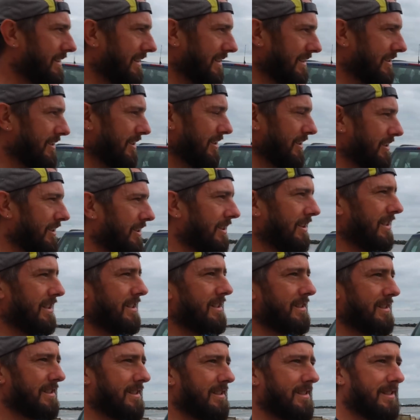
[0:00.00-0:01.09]
I don't know,
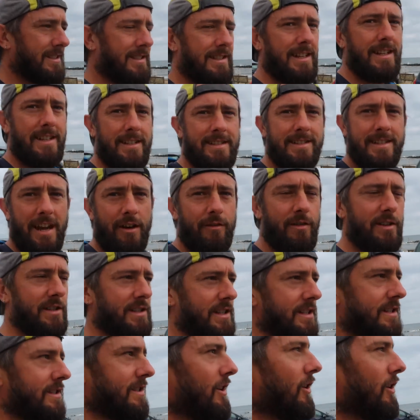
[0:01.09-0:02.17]
these terraces